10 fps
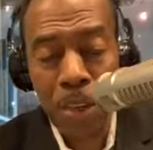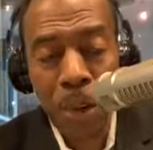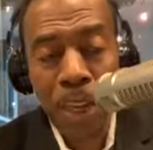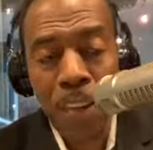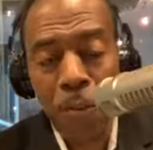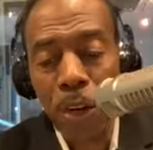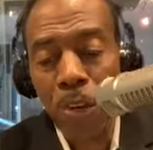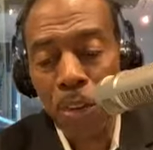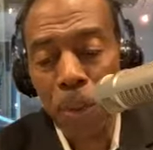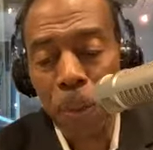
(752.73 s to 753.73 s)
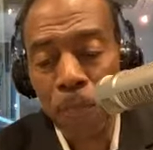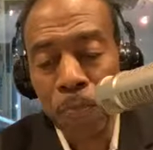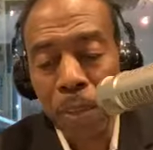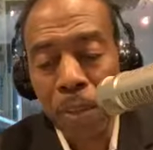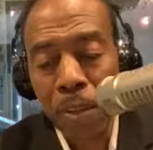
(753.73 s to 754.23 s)
You might have one or two,
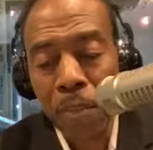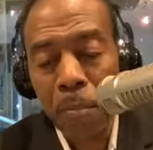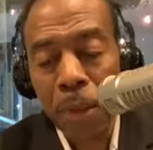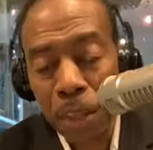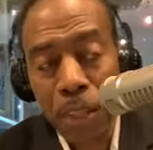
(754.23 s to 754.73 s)
but it